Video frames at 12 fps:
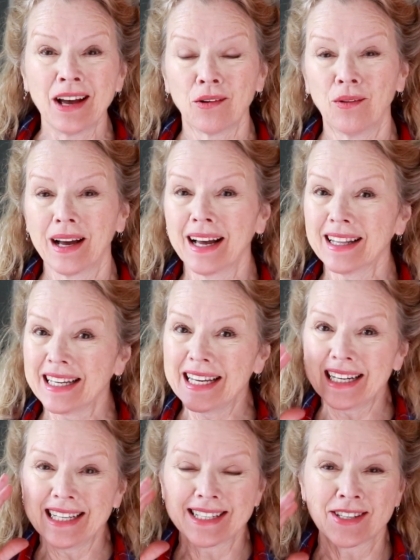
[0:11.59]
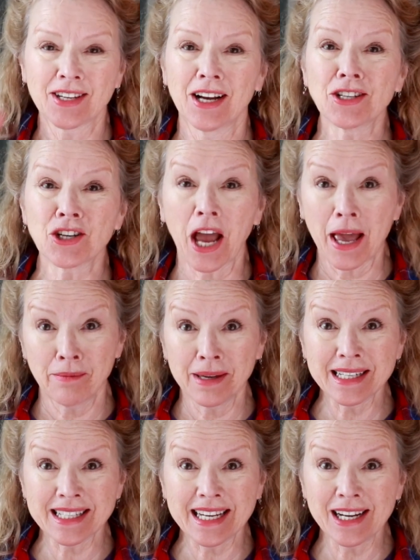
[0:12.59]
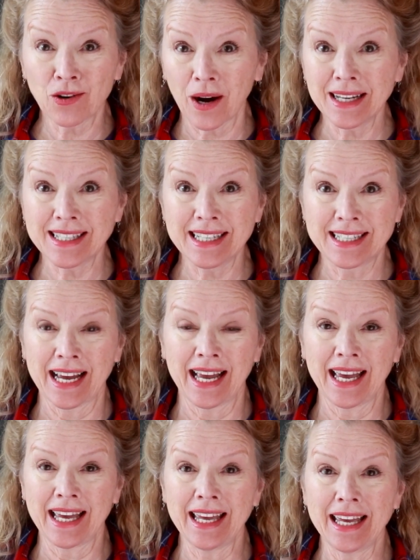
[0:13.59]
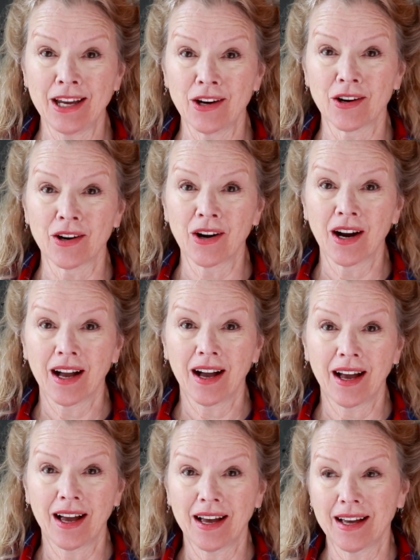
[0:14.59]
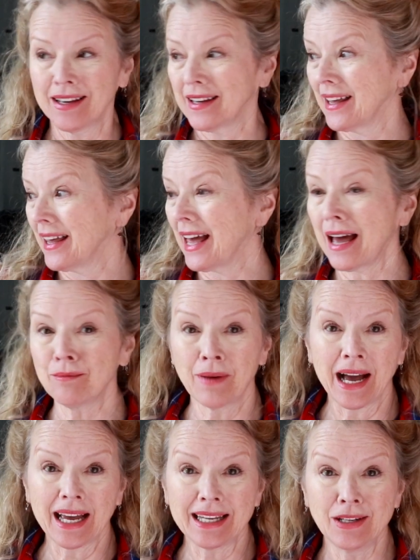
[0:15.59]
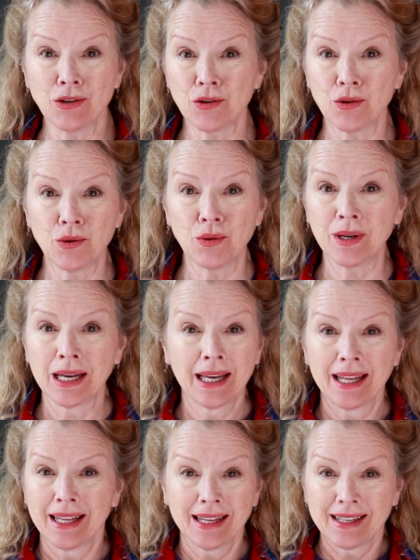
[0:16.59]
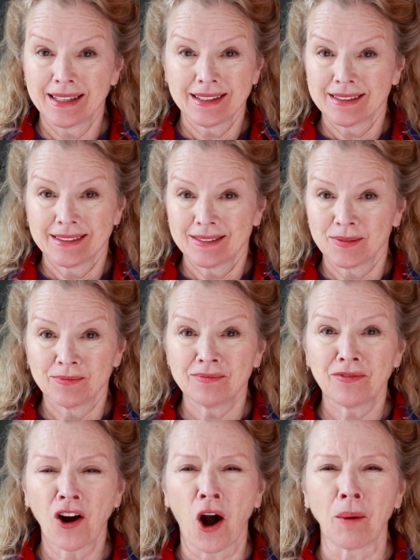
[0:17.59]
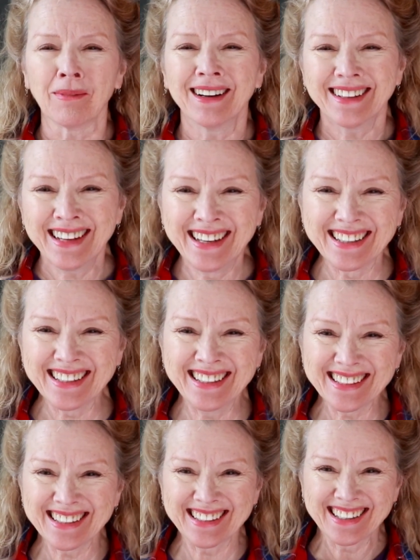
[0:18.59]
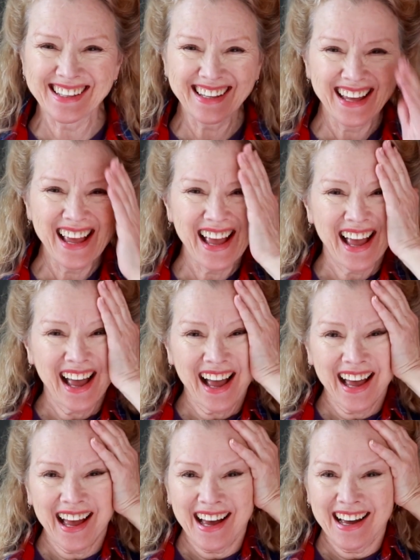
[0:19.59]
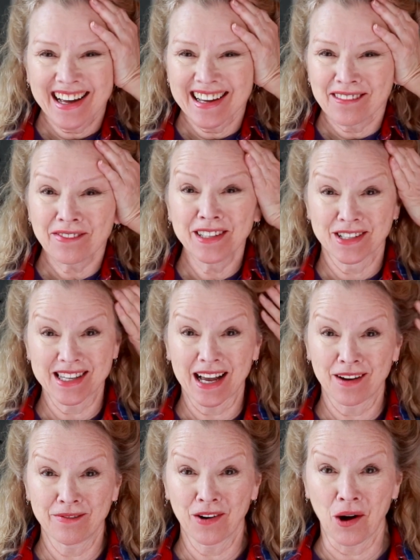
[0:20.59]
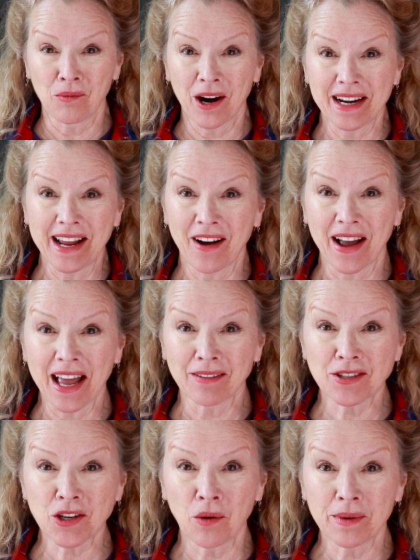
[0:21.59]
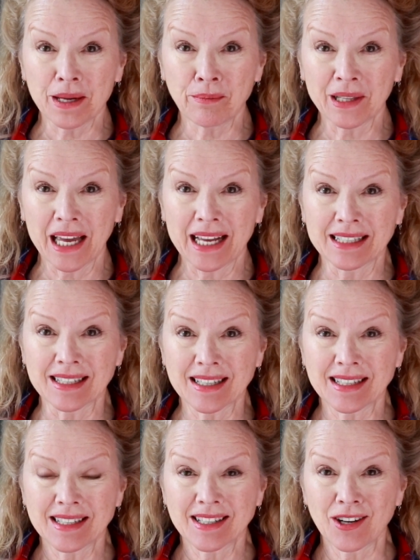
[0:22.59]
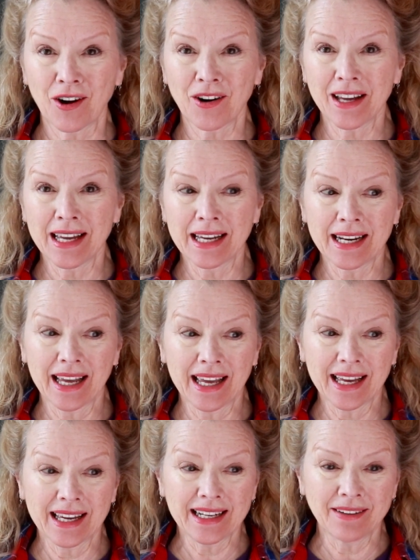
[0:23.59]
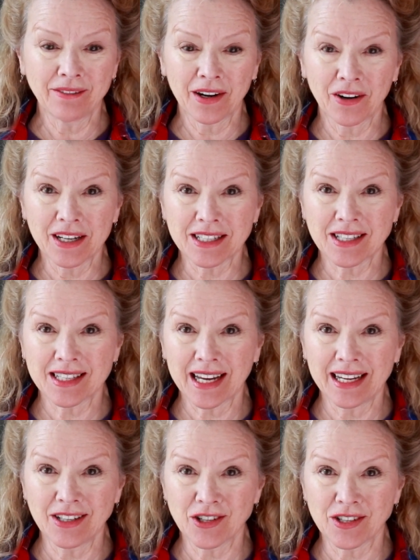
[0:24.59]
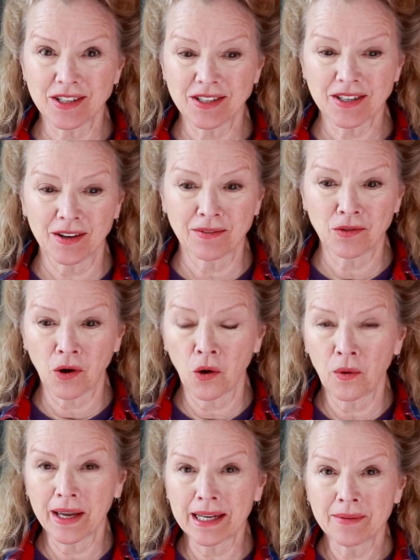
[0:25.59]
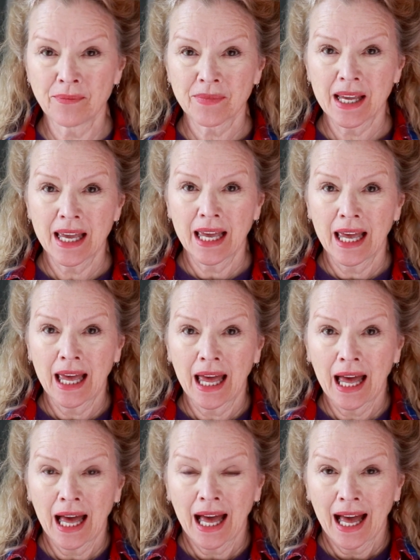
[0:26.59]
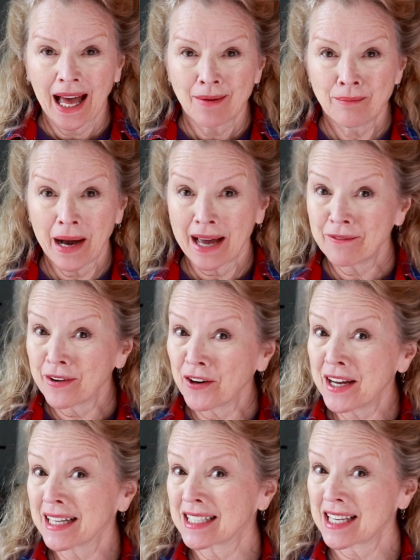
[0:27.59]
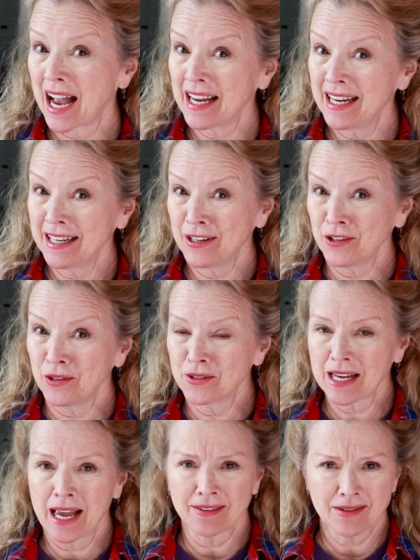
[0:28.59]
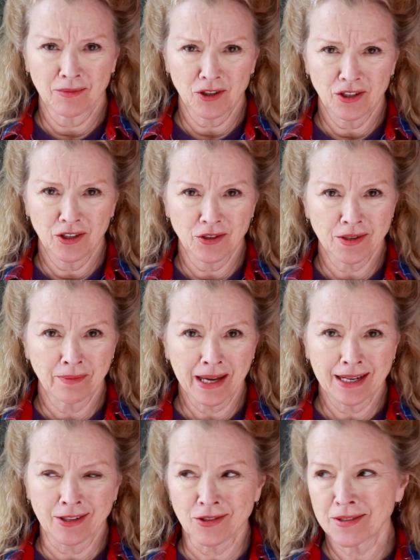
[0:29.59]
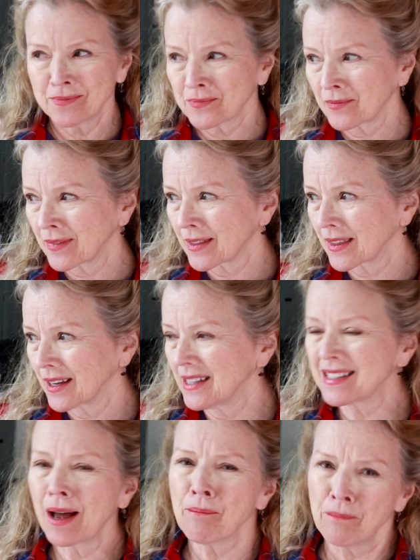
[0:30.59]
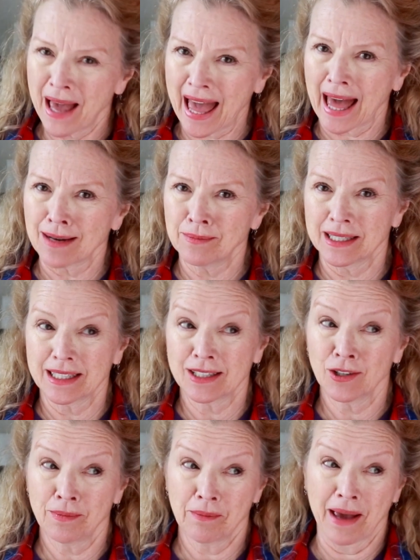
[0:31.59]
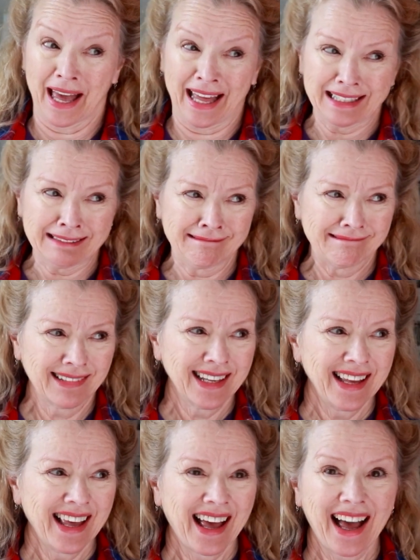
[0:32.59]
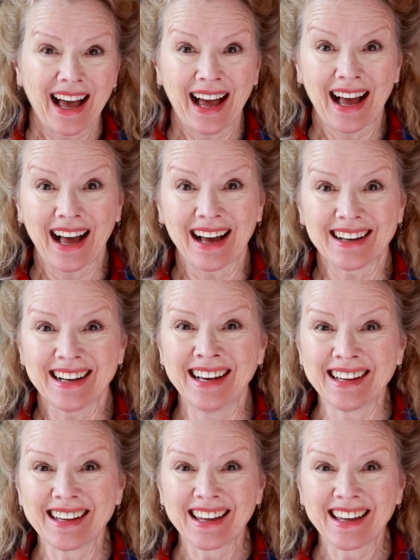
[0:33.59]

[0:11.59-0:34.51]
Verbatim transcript: Well, it is such a busy, crazy day here at my new farm. It feels like a farm right now. I have so many plants started and in various stages of growing. But very exciting news. I have some good news and bad news. It's not bad, but it could be bad.